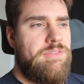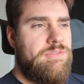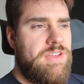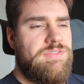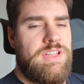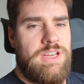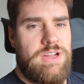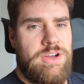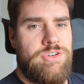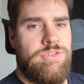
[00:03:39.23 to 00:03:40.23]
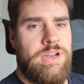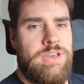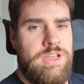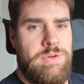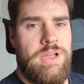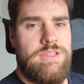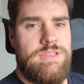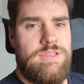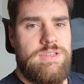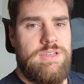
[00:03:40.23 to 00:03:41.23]
about 1,500
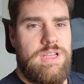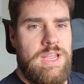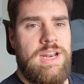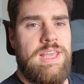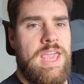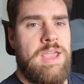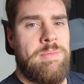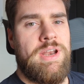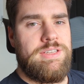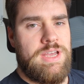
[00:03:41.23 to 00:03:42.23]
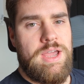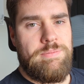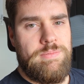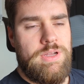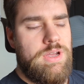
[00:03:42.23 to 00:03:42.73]
units in a game at a time,